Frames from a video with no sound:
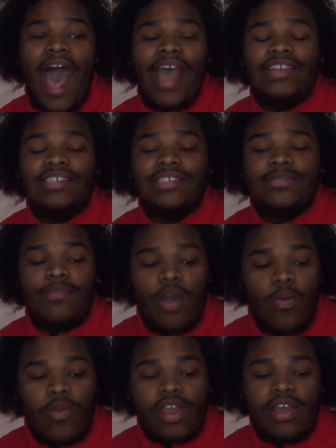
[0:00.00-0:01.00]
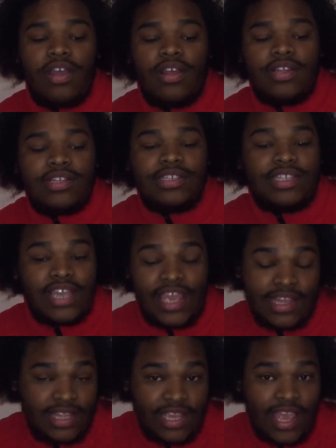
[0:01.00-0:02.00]
I smoke
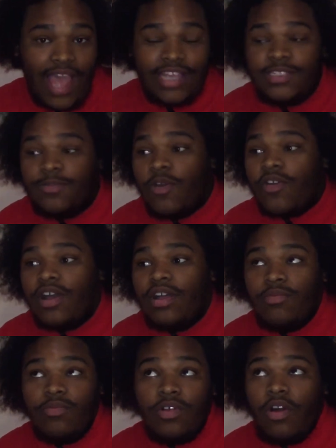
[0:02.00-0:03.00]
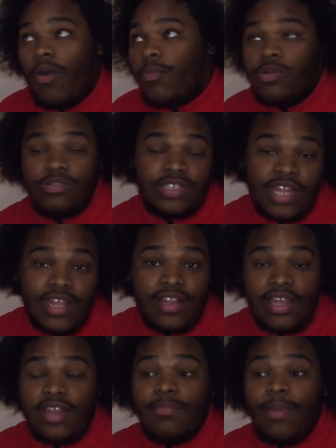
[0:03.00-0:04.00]
daily. I smoke uh, well almost
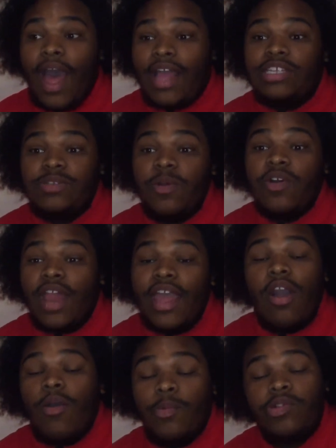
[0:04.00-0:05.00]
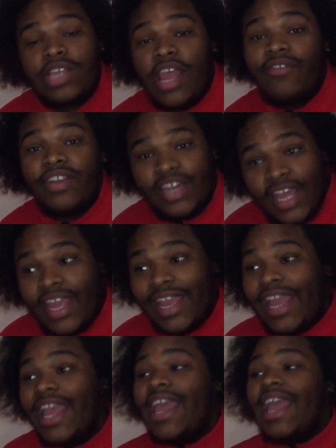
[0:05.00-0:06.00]
daily, but I smoke like almost every
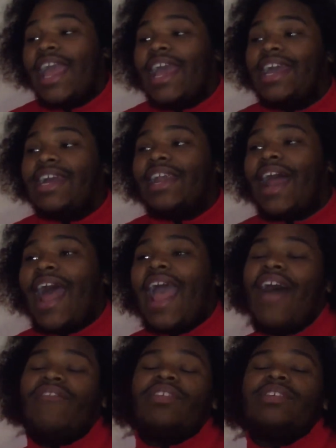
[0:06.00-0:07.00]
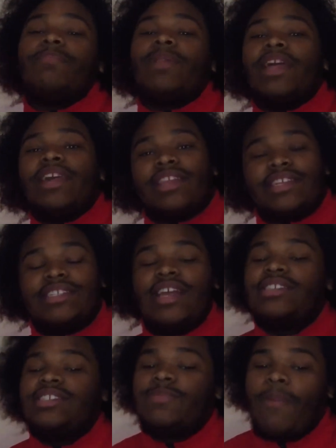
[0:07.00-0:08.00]
day and I have a playlist
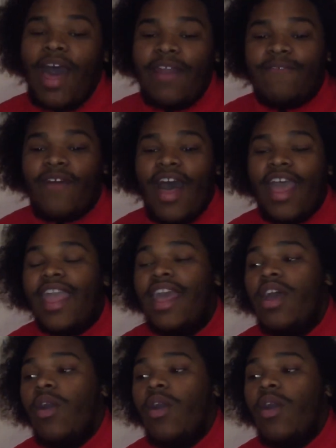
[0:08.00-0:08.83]
on Spotify